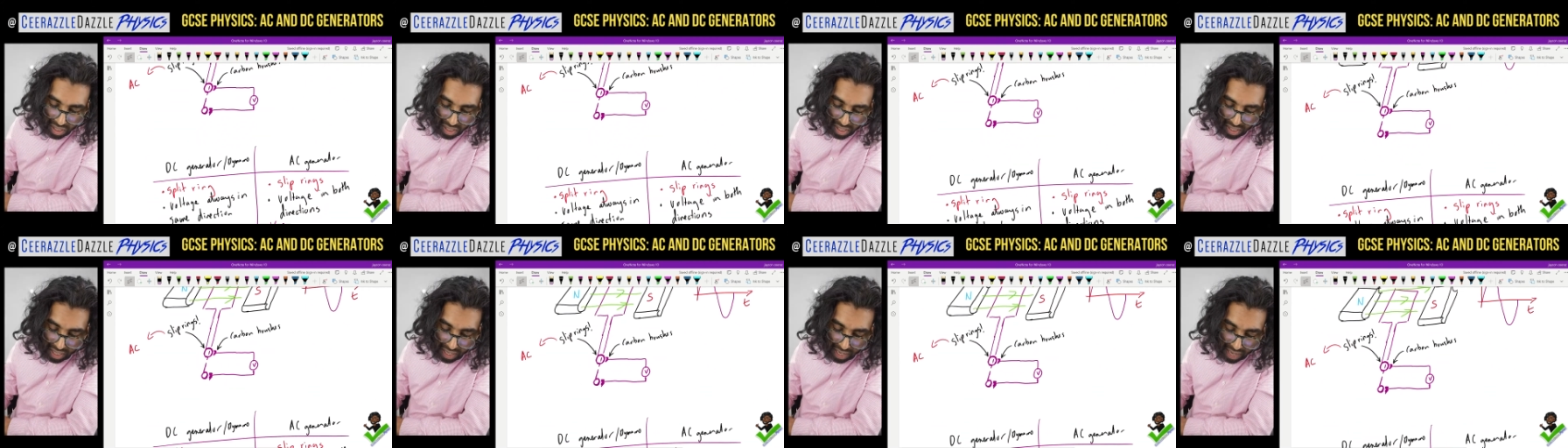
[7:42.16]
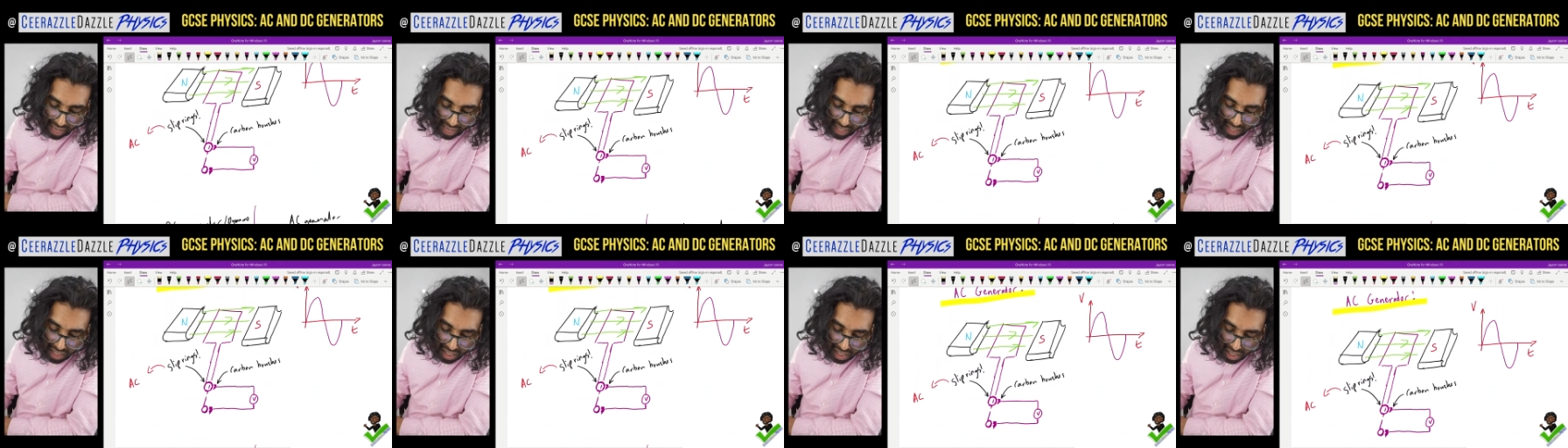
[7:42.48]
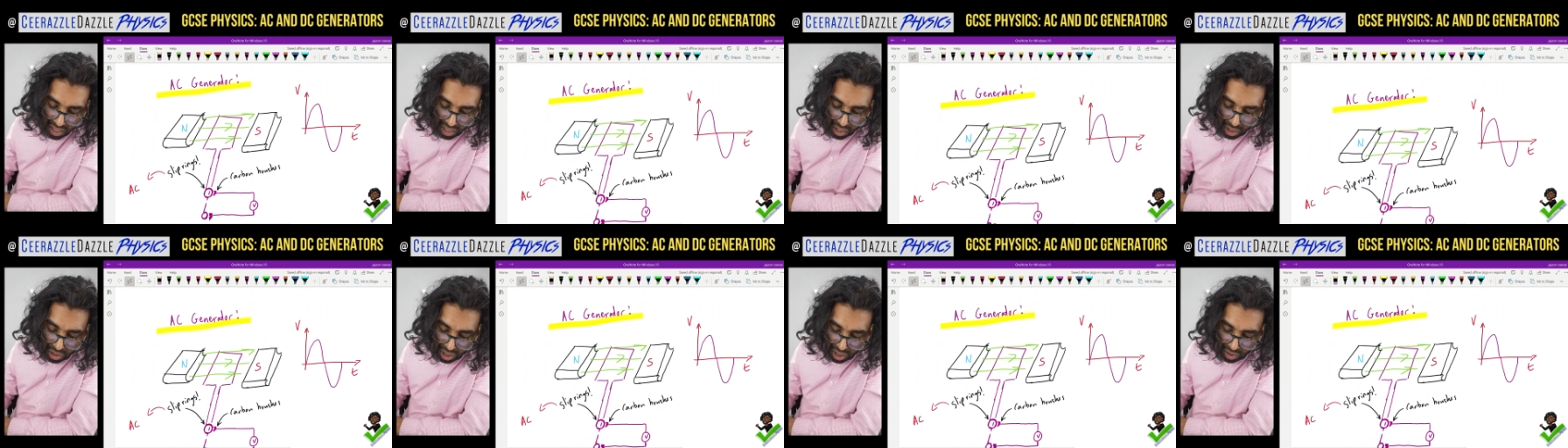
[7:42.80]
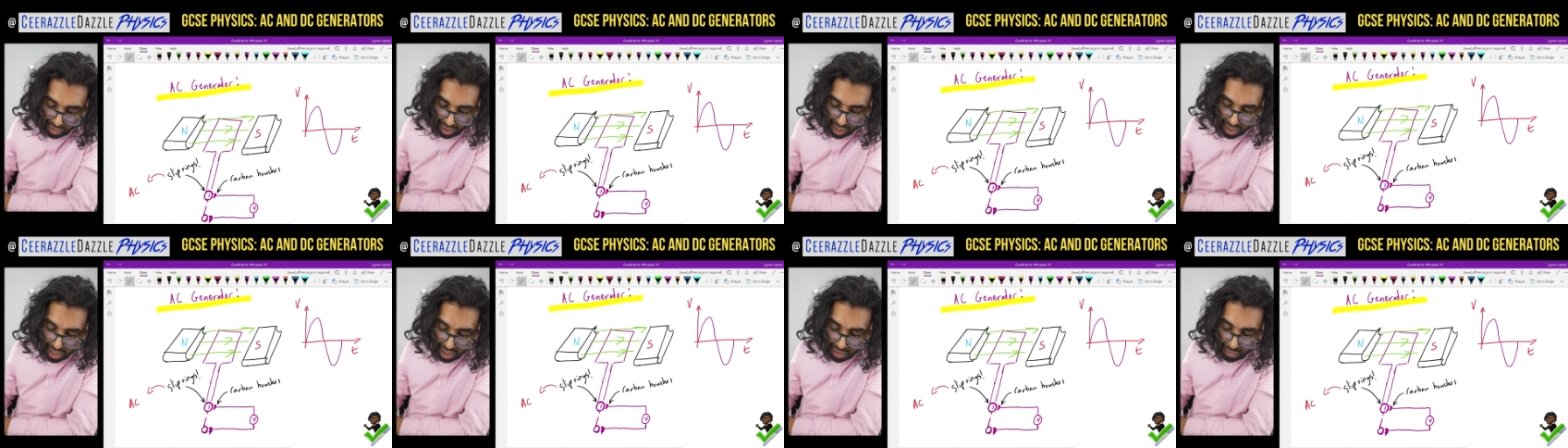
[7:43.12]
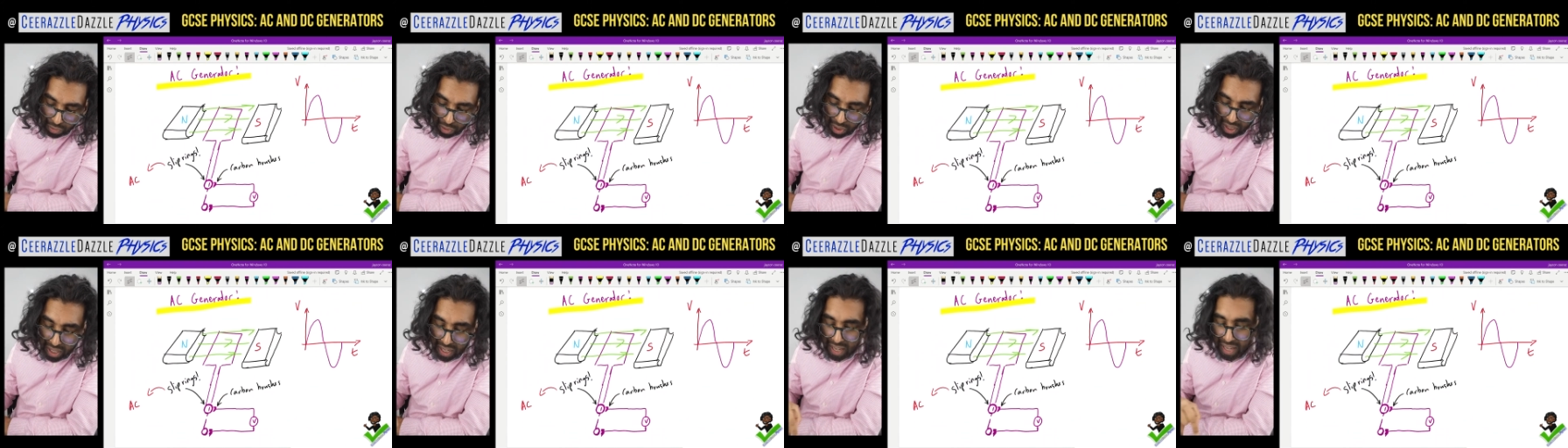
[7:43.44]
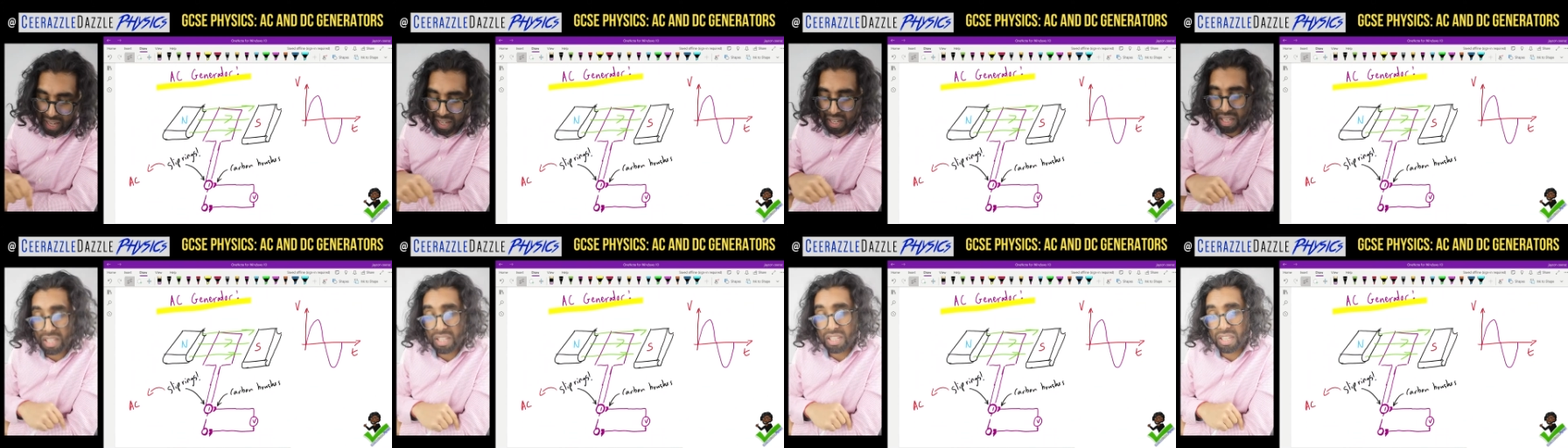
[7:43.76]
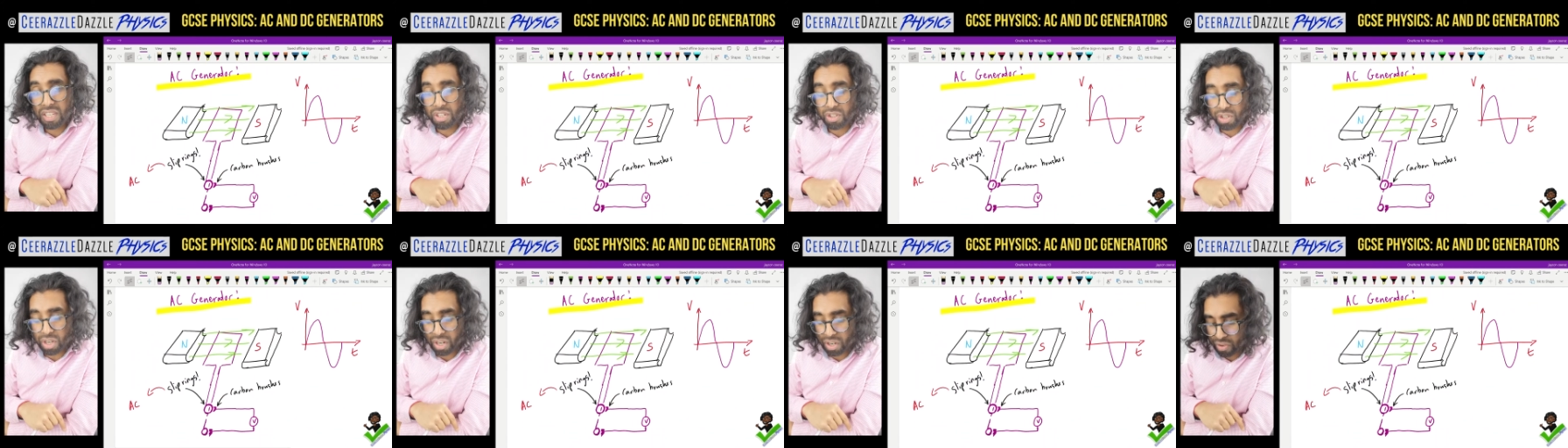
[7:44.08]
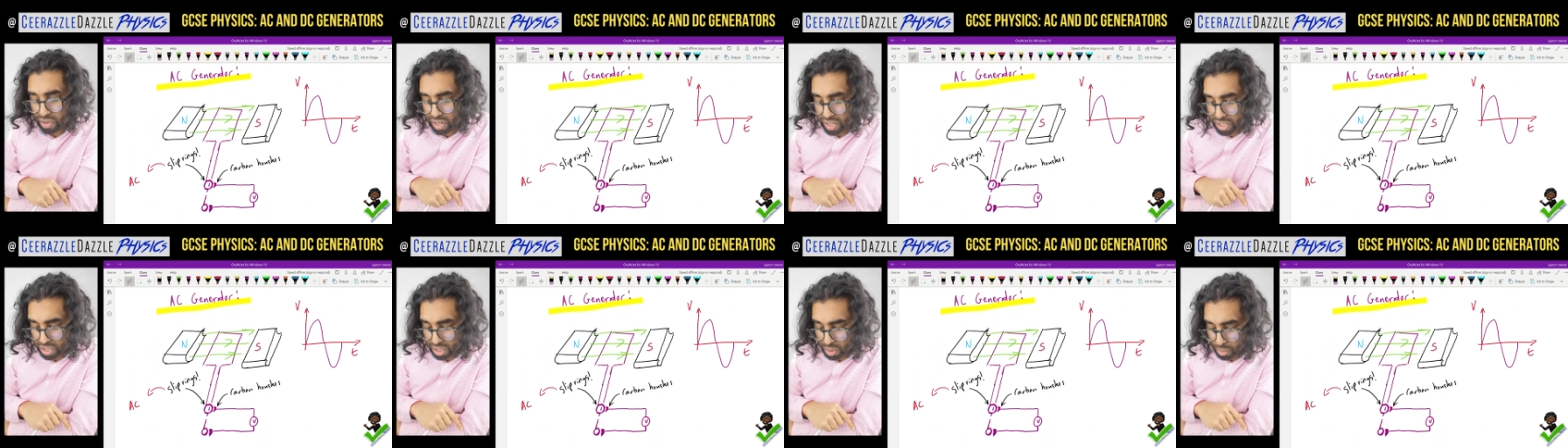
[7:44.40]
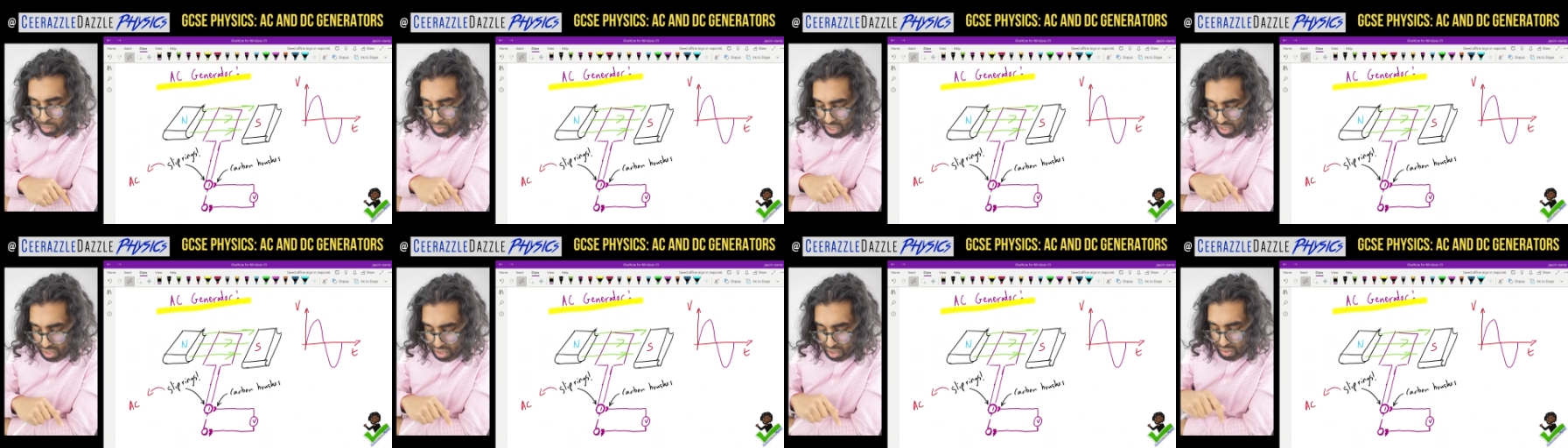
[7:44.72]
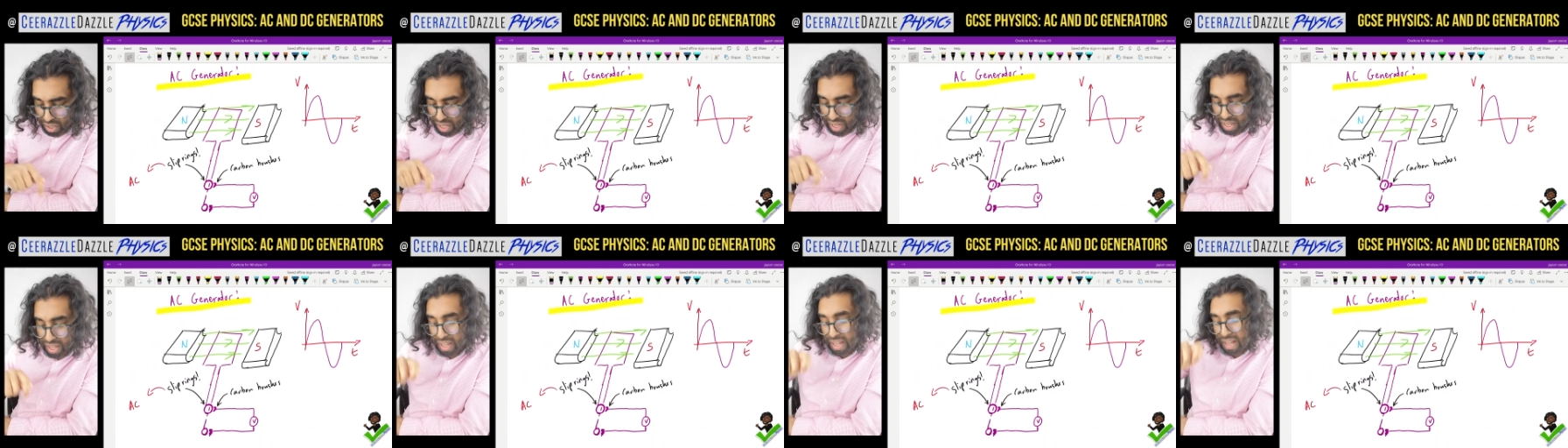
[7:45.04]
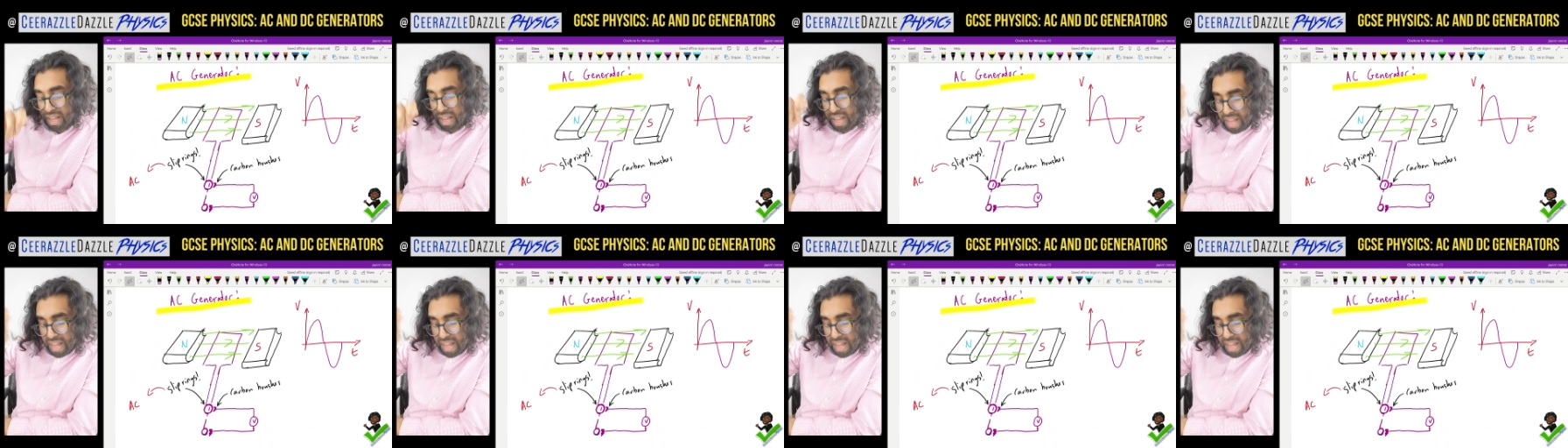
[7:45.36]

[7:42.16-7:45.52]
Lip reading: the AC generator. For the AC generator, we know that